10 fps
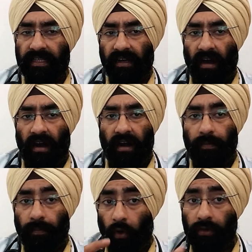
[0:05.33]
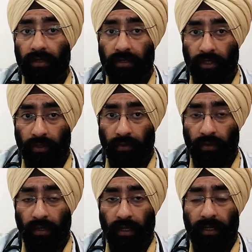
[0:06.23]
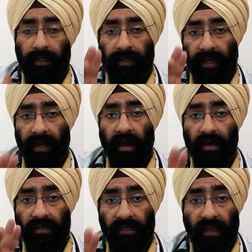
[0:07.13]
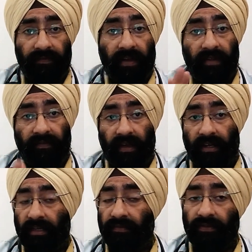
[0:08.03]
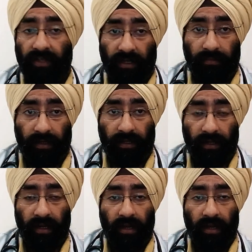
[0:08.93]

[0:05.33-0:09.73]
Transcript: scar bothers you, there are safe and effective treatment.